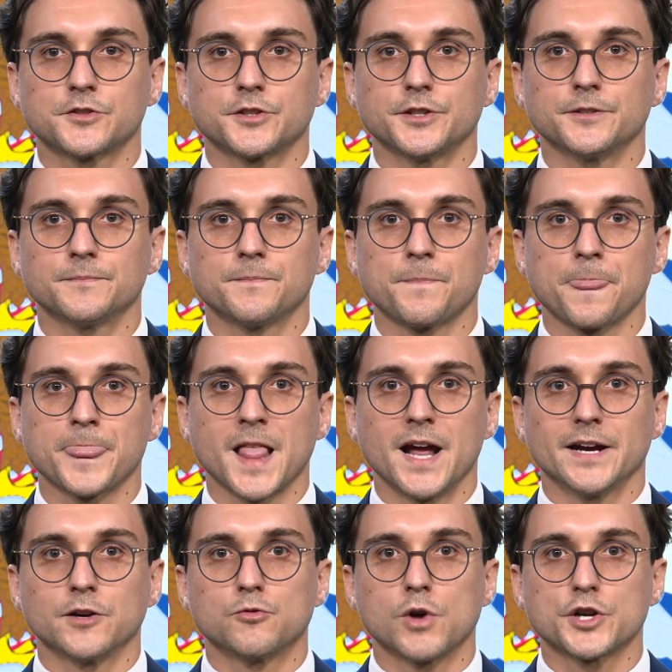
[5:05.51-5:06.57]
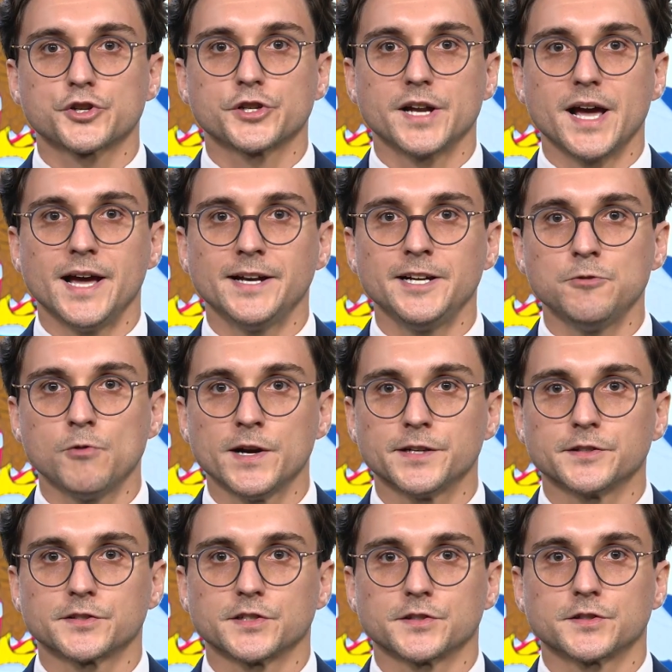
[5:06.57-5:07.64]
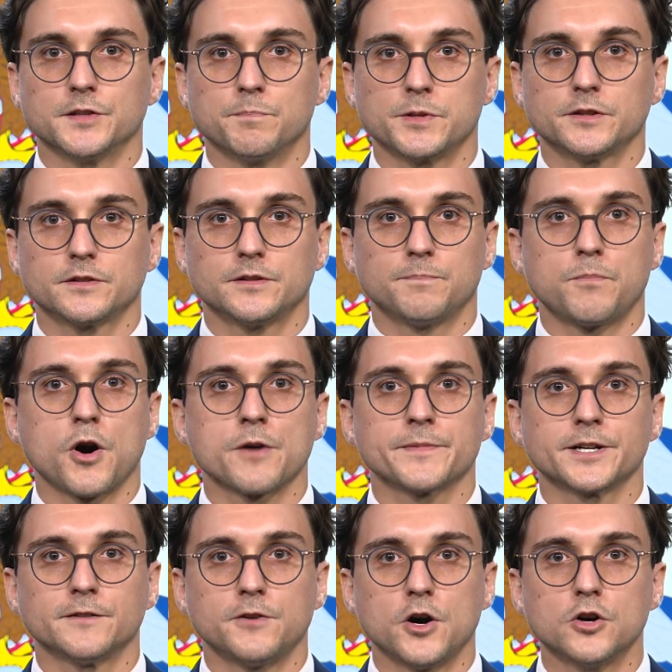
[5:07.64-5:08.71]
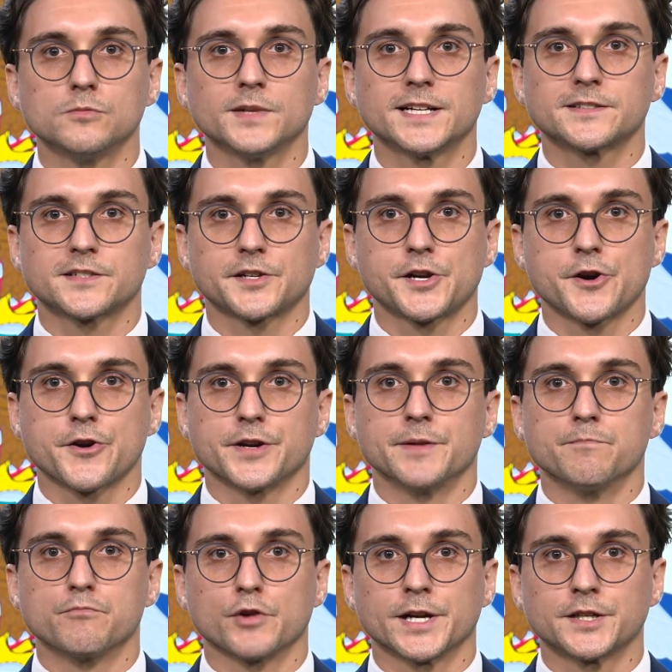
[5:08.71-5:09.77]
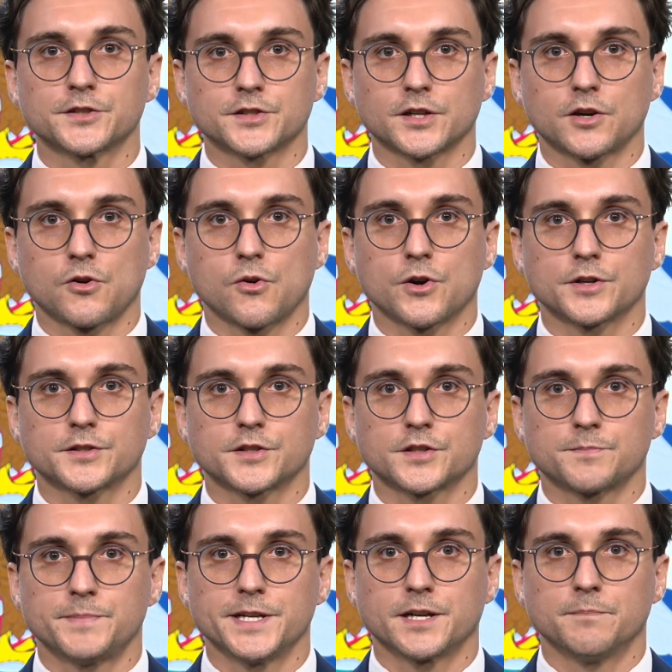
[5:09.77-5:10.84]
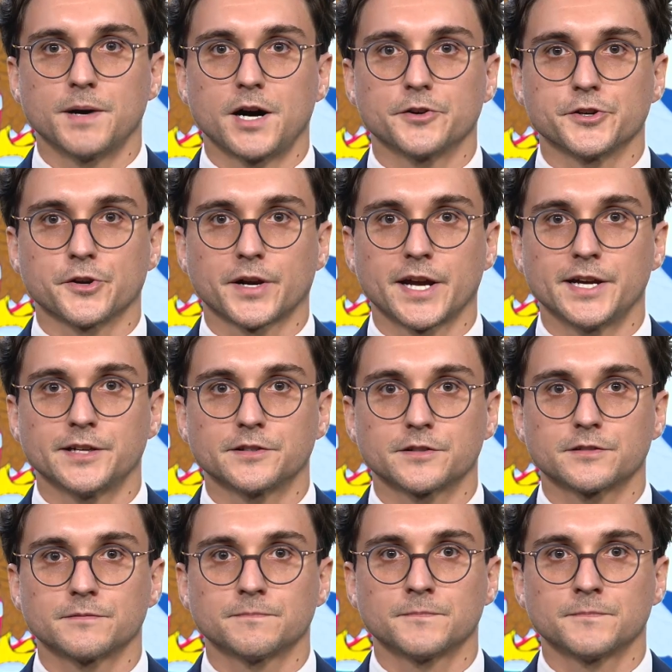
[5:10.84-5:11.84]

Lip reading: you and question any witnesses the Department of Homeland Security brings to court to speak about your case.